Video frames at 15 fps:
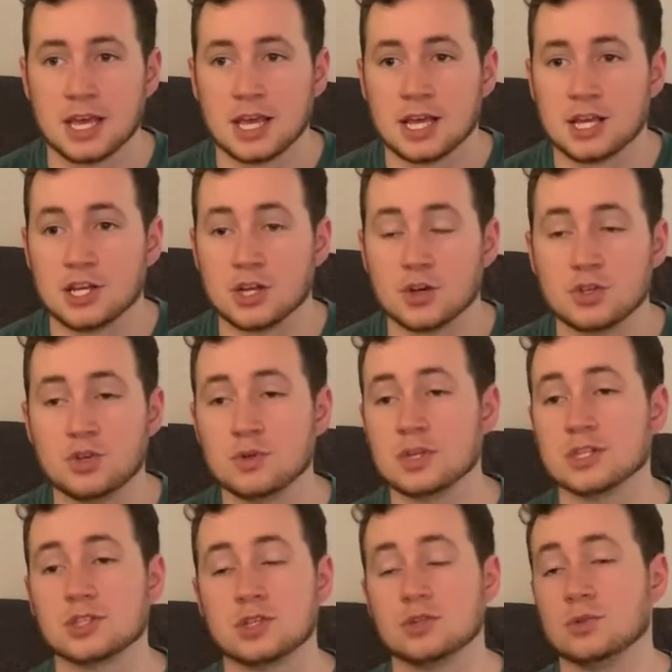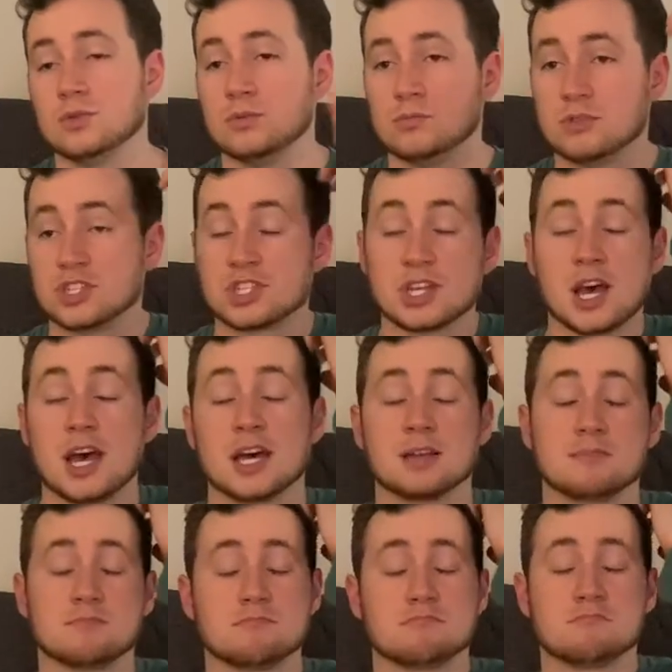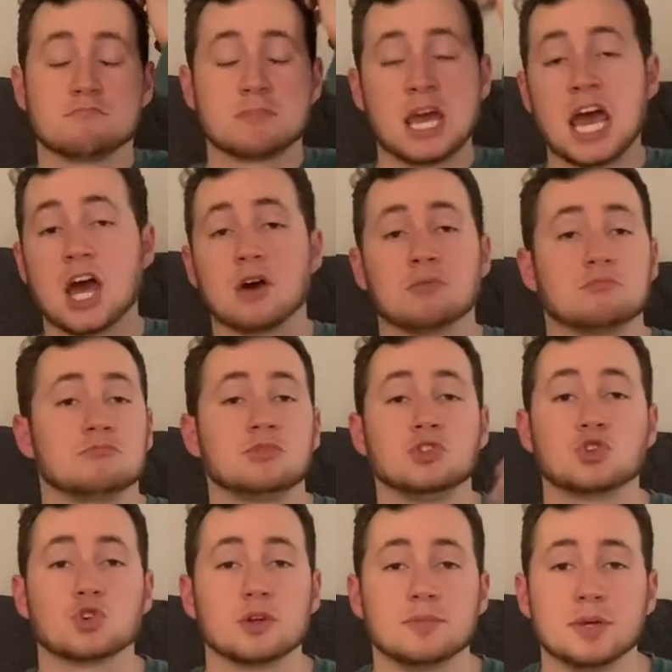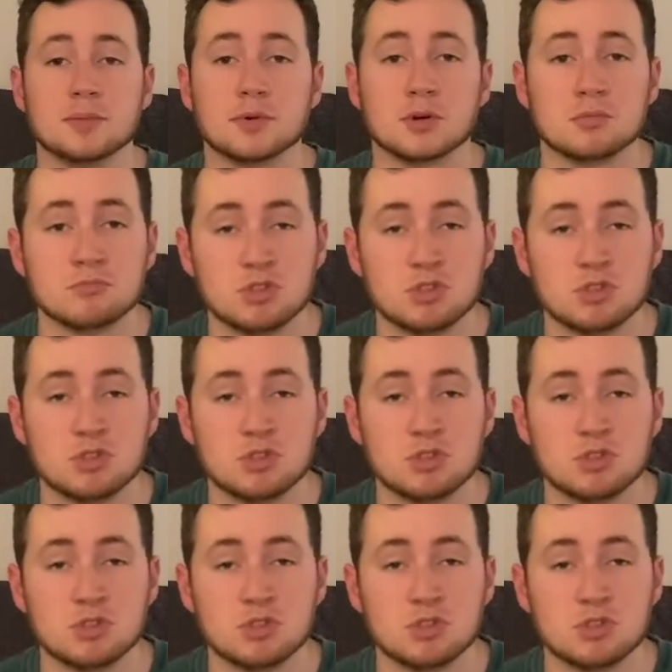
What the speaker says: You know, you get to decide how you treat people.